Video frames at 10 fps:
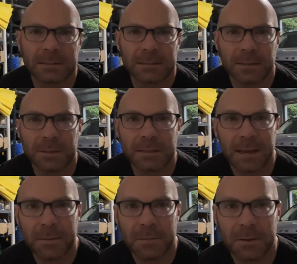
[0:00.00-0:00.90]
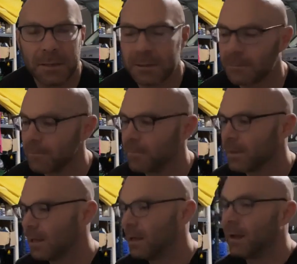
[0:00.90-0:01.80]
Is it tell me the time I'm on here?
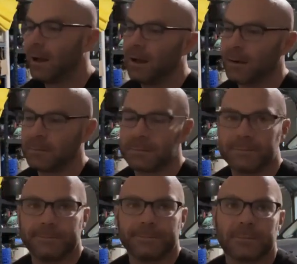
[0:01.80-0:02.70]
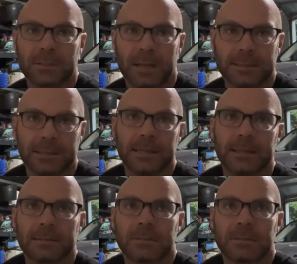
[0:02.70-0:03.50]
Um, so that's it.